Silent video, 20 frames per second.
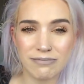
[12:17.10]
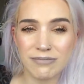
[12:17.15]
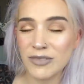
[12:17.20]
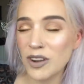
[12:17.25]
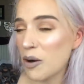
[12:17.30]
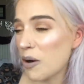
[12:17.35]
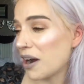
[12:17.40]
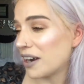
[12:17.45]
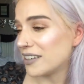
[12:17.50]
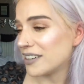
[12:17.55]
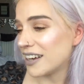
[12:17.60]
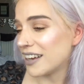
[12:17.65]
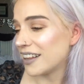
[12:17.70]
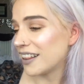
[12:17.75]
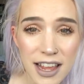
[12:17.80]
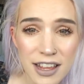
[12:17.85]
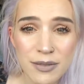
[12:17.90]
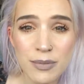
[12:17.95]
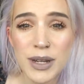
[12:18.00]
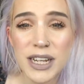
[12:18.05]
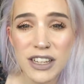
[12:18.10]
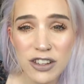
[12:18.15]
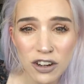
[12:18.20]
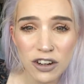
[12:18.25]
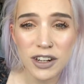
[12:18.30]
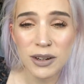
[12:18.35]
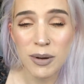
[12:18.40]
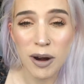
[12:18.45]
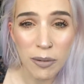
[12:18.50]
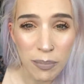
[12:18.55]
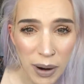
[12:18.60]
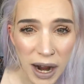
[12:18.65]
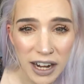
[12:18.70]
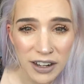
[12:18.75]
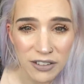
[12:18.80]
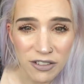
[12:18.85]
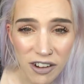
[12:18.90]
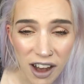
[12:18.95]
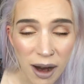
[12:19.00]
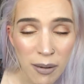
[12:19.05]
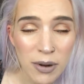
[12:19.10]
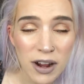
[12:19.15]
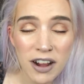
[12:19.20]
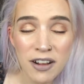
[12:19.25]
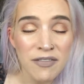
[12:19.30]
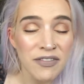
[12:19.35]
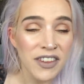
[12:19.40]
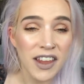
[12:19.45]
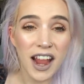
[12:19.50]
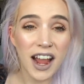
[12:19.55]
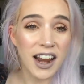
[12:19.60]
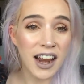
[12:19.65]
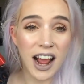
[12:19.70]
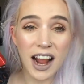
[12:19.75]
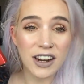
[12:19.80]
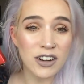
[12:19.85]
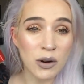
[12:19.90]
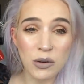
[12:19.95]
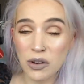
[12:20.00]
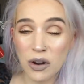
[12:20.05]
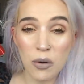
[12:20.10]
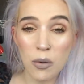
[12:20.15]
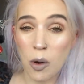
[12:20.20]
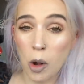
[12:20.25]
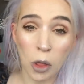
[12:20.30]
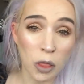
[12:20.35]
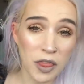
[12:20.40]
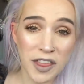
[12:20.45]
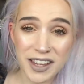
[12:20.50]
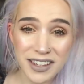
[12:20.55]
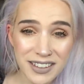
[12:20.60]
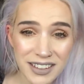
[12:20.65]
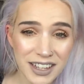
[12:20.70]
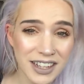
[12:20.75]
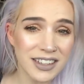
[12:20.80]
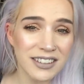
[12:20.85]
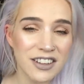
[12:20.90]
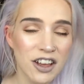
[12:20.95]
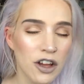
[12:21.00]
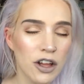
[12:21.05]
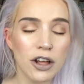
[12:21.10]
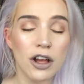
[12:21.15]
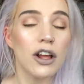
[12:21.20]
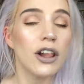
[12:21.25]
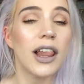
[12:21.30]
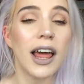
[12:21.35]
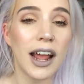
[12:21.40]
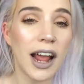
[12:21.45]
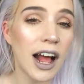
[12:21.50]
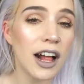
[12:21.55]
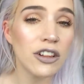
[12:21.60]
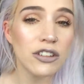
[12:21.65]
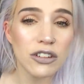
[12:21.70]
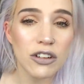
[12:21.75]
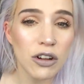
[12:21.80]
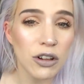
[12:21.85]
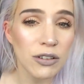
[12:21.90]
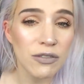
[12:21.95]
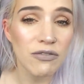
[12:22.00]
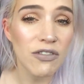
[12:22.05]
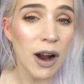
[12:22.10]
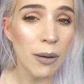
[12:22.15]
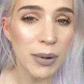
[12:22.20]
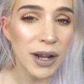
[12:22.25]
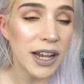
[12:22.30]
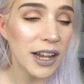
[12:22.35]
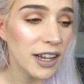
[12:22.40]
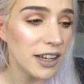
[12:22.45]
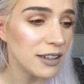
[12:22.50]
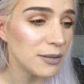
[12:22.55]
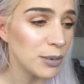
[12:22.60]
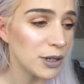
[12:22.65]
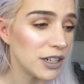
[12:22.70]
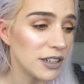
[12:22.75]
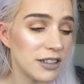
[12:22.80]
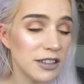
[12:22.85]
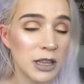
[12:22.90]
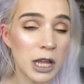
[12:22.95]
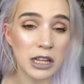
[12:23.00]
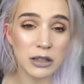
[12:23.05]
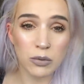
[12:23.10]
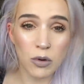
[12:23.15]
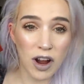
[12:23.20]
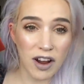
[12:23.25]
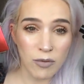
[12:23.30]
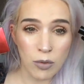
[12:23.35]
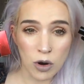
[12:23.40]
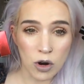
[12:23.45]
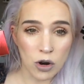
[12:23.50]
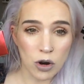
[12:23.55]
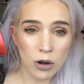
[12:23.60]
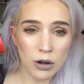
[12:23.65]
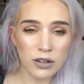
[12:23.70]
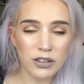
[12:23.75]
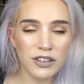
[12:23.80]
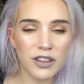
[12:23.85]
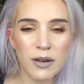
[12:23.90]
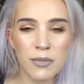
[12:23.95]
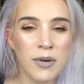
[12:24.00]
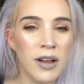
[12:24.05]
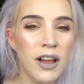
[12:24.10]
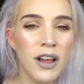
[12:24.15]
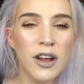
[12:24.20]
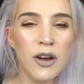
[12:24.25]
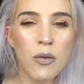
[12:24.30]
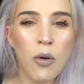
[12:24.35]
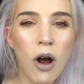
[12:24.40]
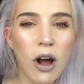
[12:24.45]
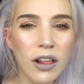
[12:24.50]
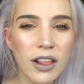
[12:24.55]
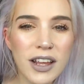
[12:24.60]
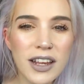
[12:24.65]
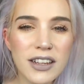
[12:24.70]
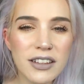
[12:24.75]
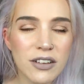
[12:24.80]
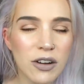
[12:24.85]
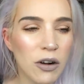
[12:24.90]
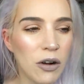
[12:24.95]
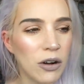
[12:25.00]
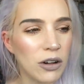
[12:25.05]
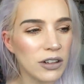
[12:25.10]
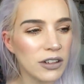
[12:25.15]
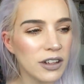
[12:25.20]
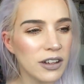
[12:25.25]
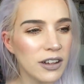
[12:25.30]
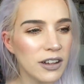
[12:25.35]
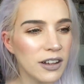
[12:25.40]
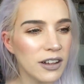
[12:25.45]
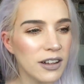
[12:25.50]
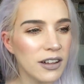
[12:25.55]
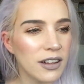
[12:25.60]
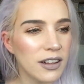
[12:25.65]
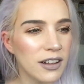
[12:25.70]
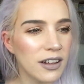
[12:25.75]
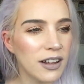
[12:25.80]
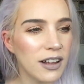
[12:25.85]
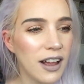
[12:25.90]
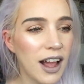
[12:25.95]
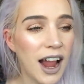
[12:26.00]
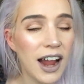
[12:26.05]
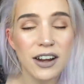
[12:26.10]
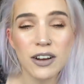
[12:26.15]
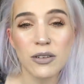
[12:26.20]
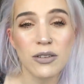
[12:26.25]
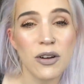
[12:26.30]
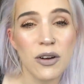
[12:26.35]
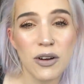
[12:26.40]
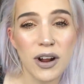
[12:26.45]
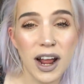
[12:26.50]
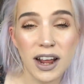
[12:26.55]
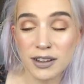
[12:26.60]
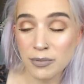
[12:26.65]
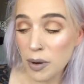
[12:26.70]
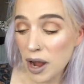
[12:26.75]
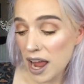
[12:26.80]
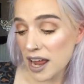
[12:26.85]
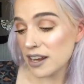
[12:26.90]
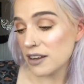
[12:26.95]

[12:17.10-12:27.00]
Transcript: No idea. Here's me talking about bad grammar and I don't know what this is. Like, I'll just call them rabbit ears because that's what everyone calls them. What are these called? I don't know, guys. But